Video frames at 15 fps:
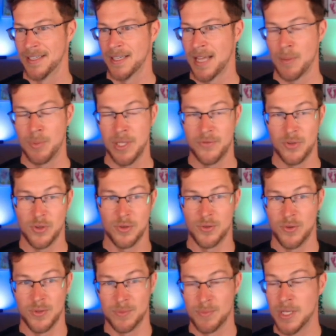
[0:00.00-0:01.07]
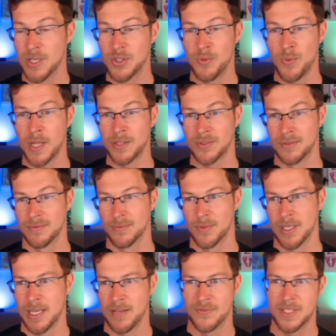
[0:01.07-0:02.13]
I believe you can do as many as you want,
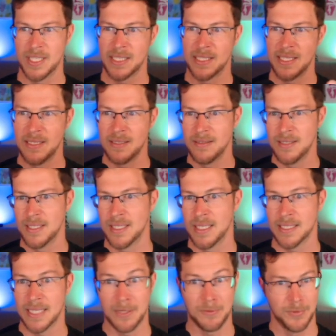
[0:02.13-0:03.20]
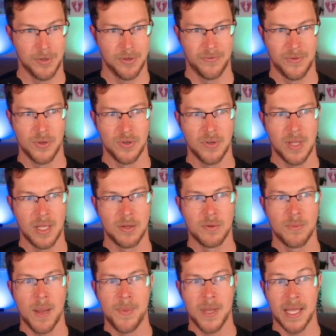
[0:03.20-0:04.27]
right? I have 16d6. I don't know if you can do that. There
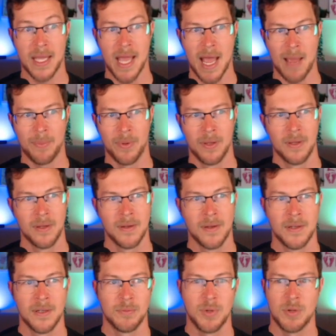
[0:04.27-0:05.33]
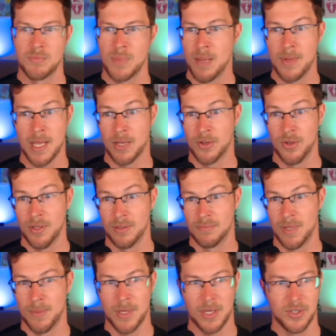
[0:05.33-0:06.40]
might be a cap, but maybe I could.
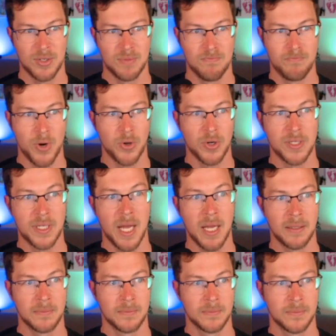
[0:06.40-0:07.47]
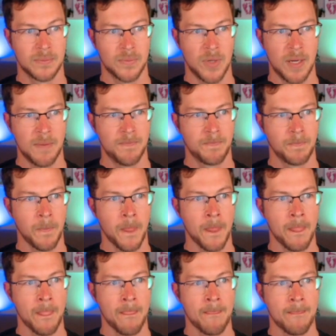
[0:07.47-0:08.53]
Maybe I could just burn a ton, right?
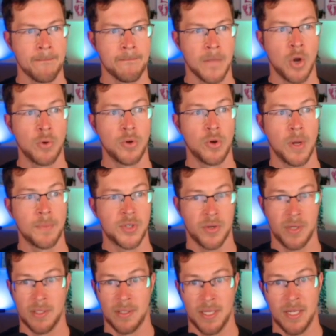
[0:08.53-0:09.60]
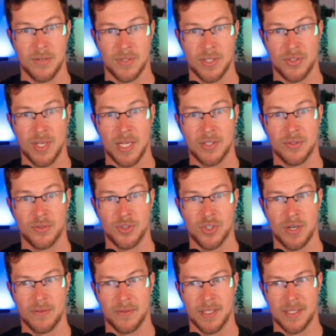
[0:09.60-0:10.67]
Oh no, I'm sorry. Here's a nice little
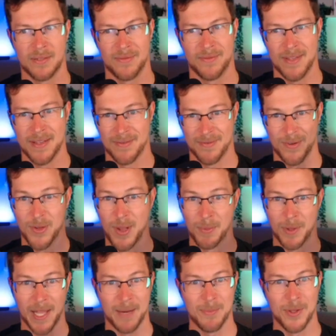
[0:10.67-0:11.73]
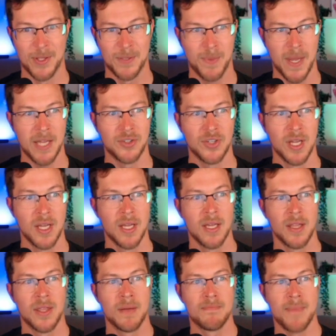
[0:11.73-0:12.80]
chart. I'm glad I'm on this page.
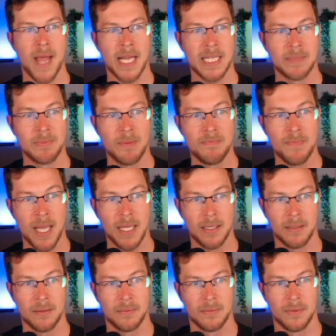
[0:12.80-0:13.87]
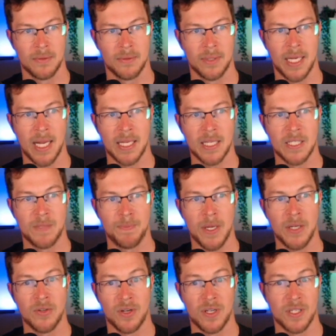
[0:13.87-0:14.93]
The maximum mana that I can spend on a